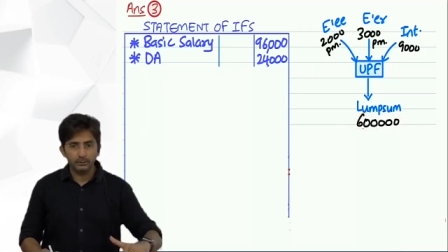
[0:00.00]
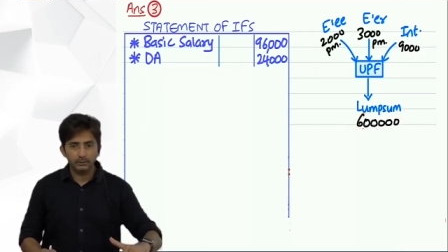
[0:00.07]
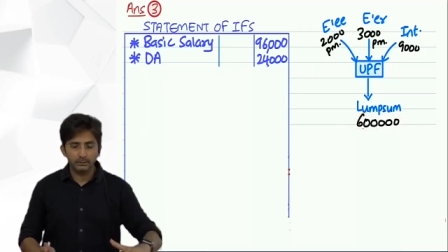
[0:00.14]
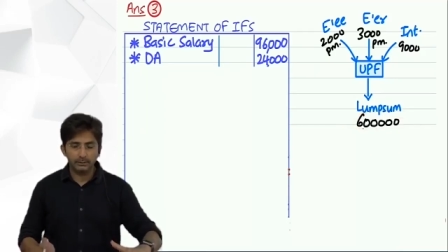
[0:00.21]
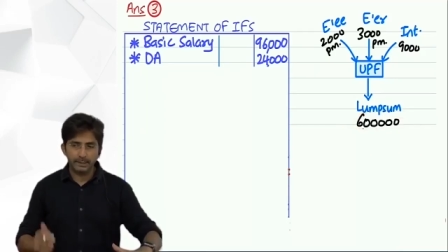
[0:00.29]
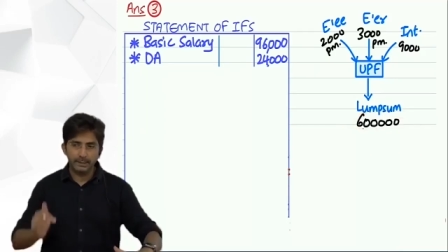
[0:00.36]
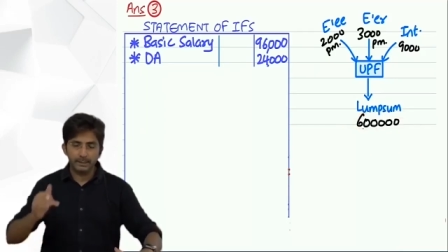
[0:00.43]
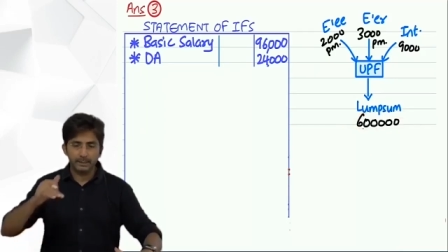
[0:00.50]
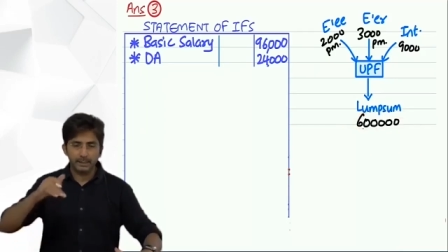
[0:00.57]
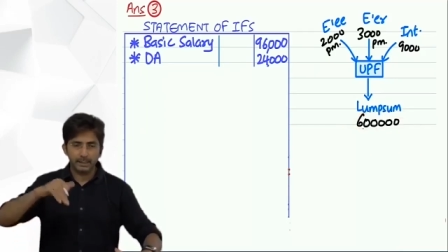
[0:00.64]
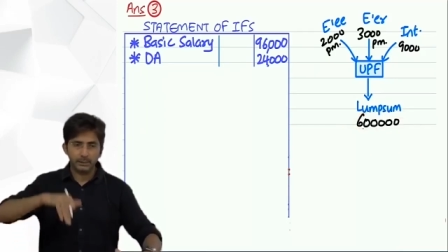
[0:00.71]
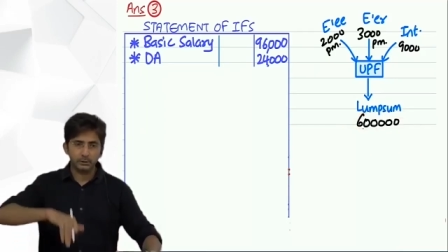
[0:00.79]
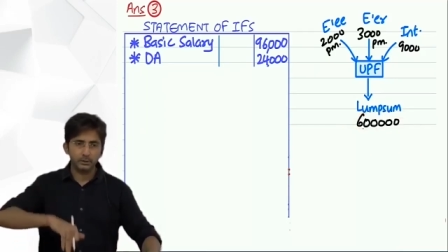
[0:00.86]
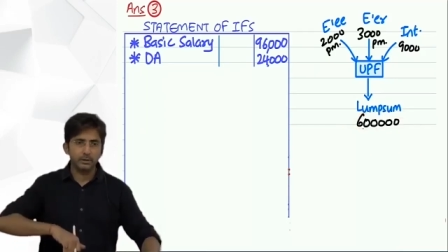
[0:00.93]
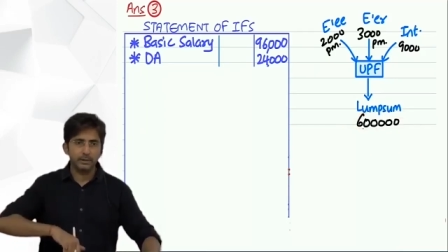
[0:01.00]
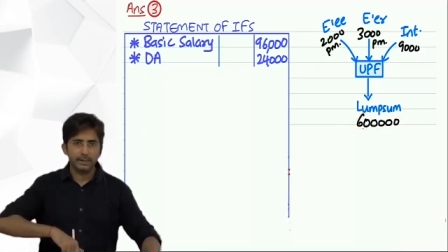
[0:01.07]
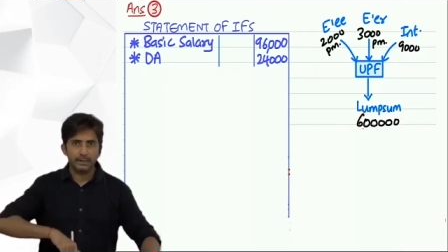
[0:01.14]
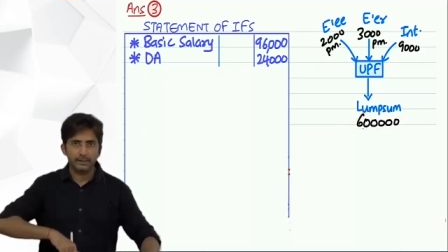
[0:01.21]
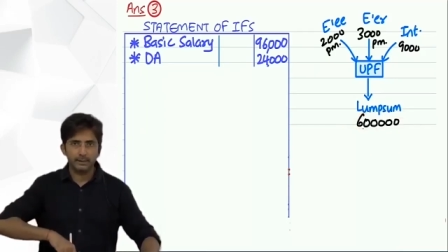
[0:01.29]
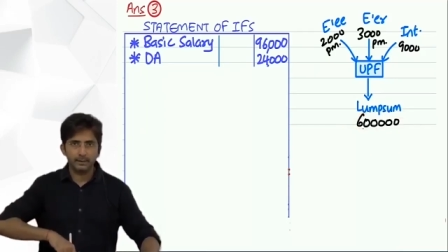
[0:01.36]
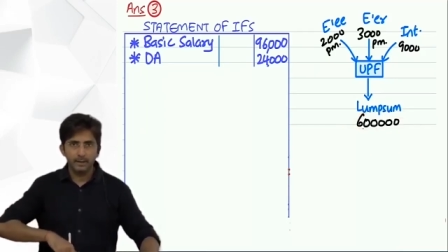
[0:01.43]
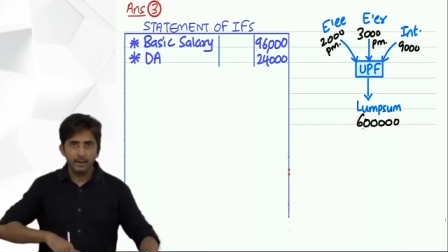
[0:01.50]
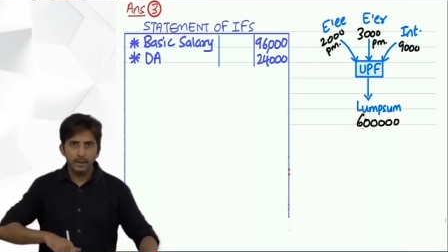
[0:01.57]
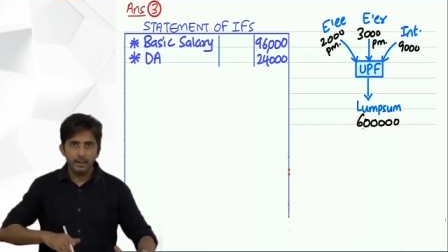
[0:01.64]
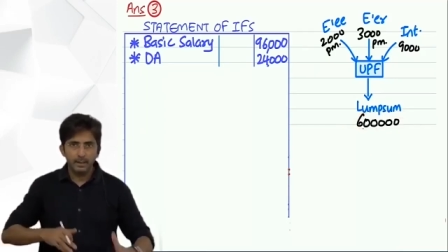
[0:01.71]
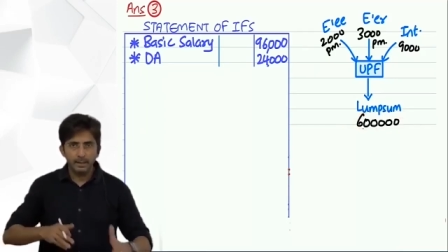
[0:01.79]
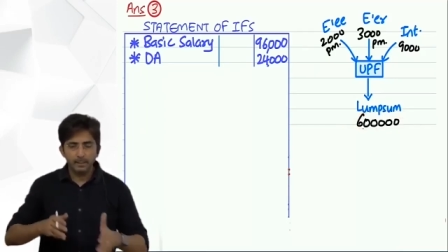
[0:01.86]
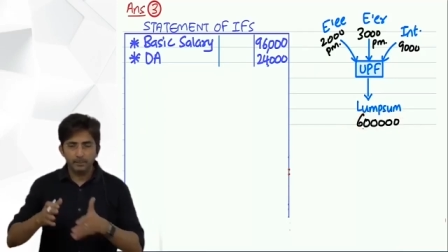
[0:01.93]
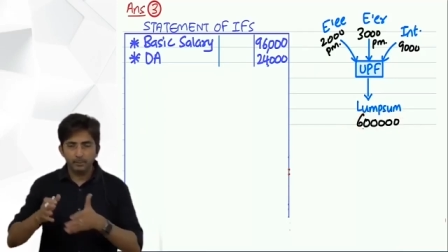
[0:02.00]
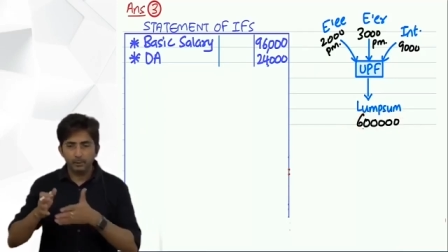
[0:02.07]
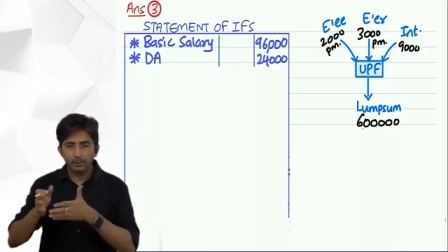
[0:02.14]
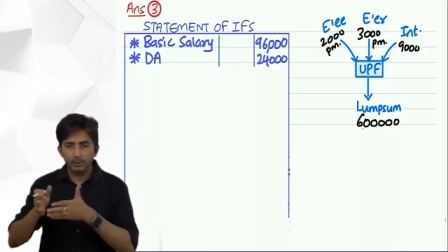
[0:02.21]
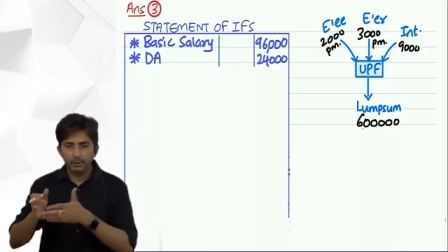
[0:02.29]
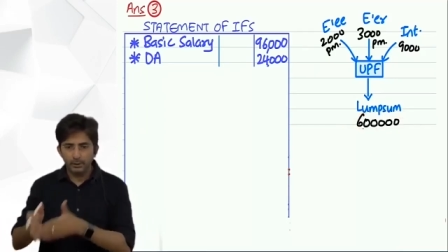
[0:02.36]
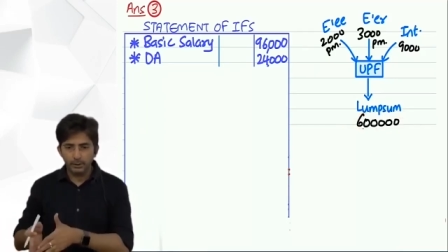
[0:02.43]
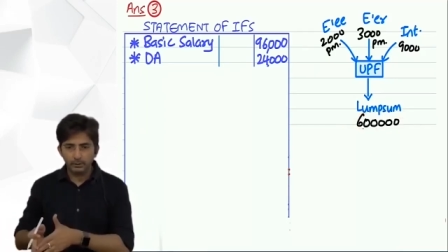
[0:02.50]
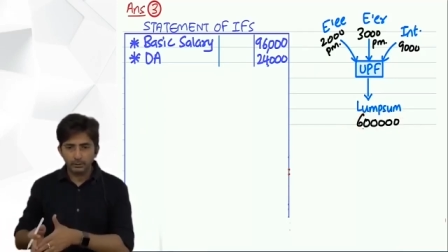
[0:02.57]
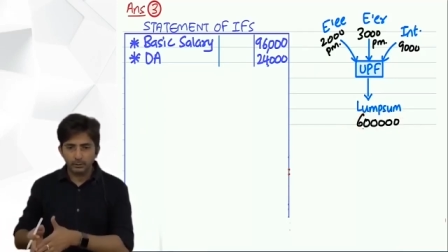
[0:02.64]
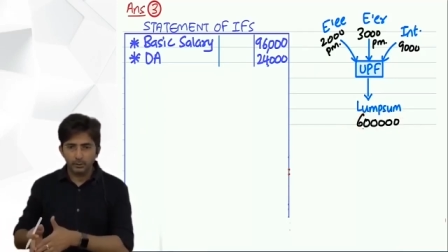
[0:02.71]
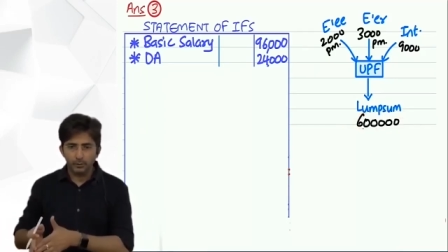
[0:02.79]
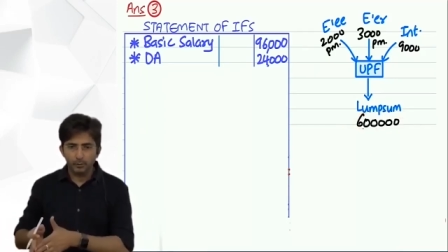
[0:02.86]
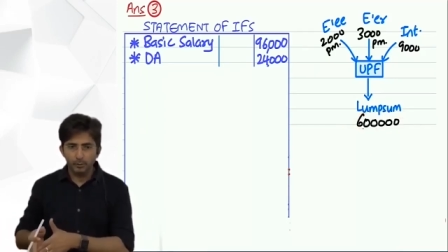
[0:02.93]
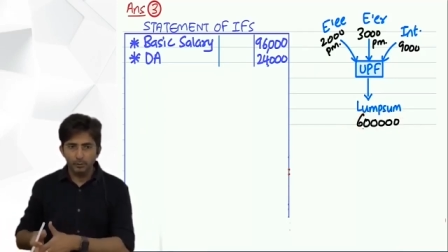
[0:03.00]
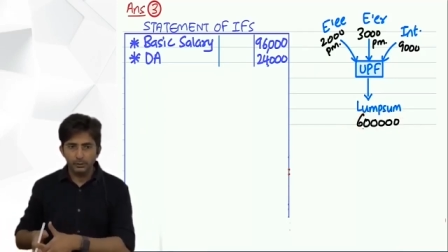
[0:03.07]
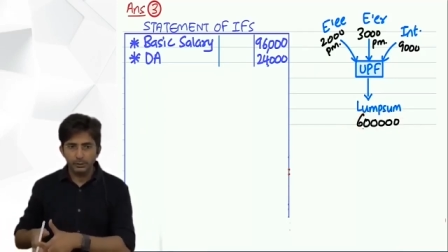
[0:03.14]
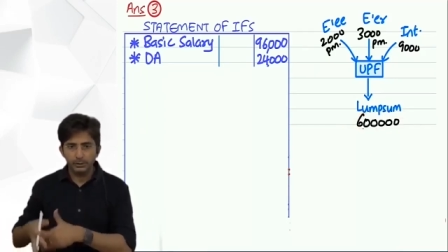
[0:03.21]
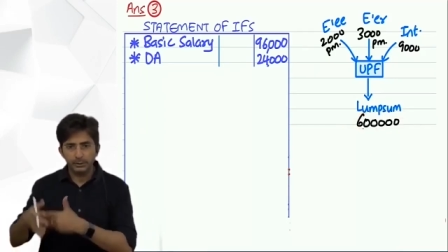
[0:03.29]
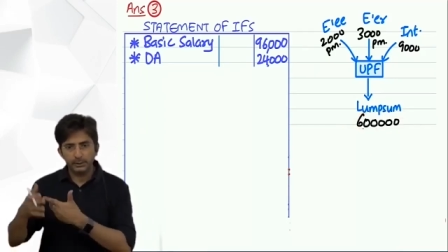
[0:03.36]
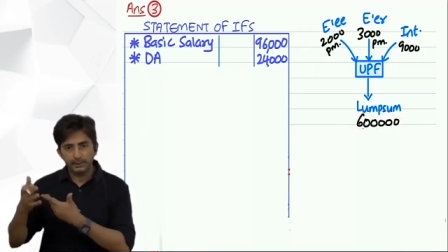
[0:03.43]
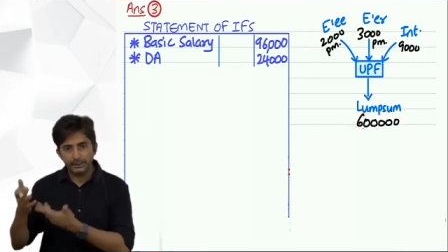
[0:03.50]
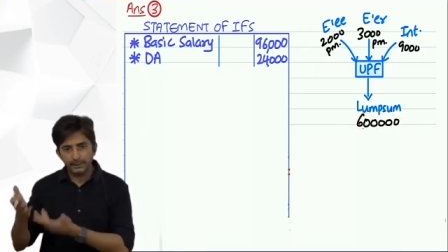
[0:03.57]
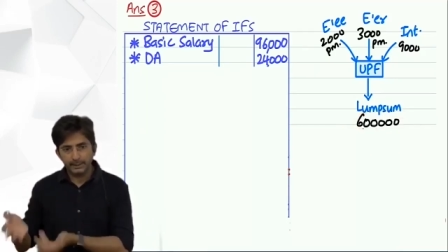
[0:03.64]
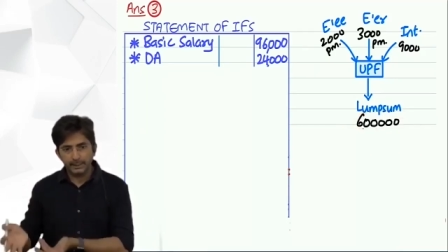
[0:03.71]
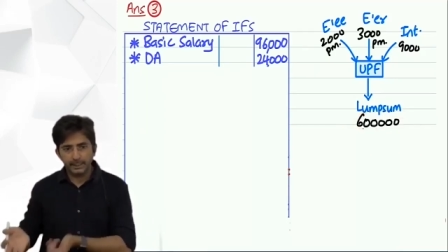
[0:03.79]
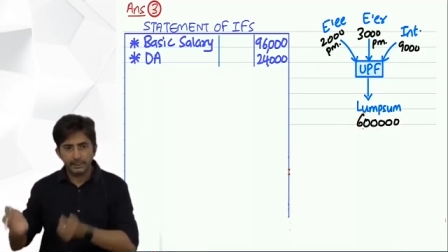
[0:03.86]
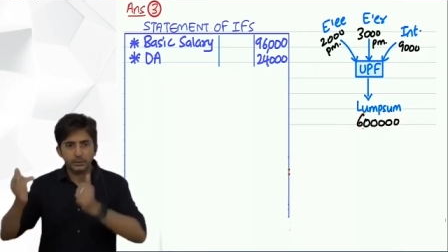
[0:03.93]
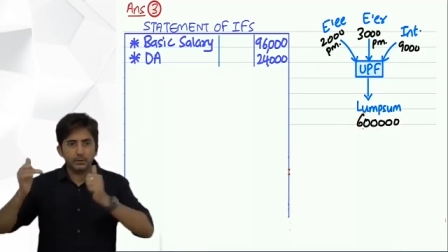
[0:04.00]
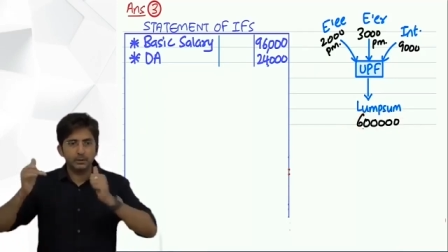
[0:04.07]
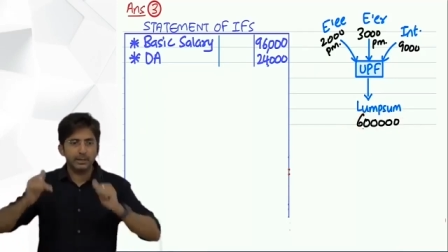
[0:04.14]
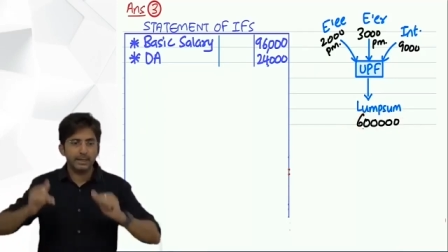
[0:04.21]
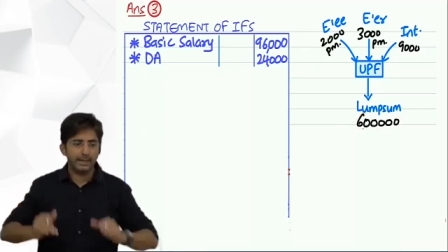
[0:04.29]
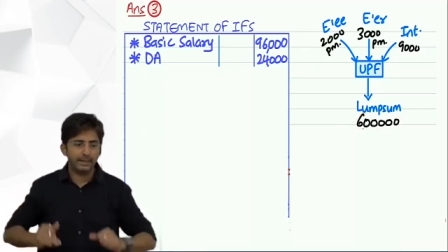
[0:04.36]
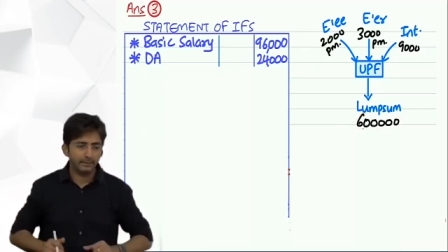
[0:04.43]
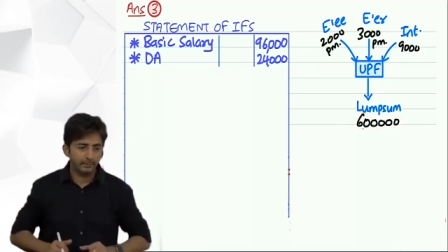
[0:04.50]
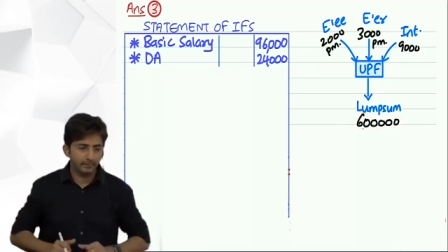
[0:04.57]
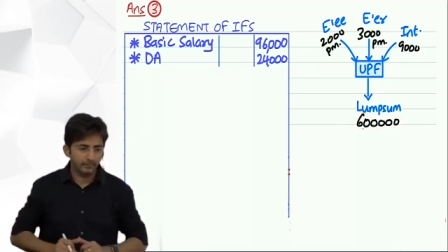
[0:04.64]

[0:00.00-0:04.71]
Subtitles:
then interest on that. Employers contribution, interest on that.